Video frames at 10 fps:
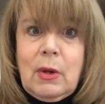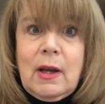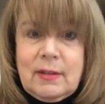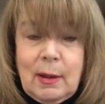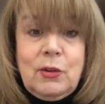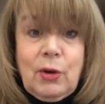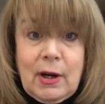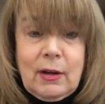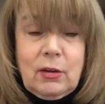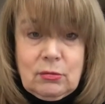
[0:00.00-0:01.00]
as I
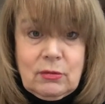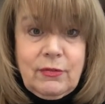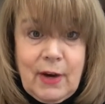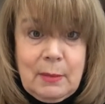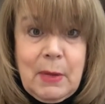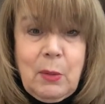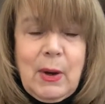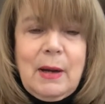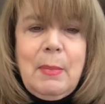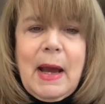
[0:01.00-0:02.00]
try to find my
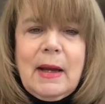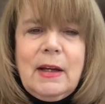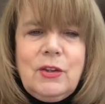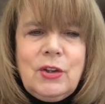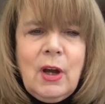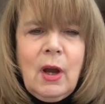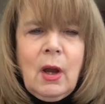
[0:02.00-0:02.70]
way to baggage?